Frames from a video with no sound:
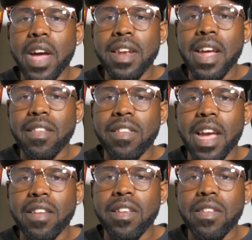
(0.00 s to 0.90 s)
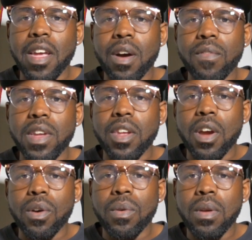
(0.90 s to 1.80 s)
that next sexy as hell
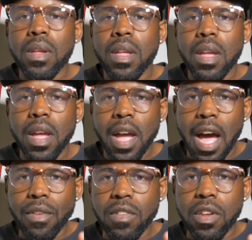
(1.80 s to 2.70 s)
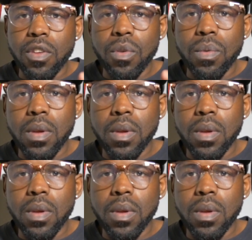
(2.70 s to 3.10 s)
video, I'll see you.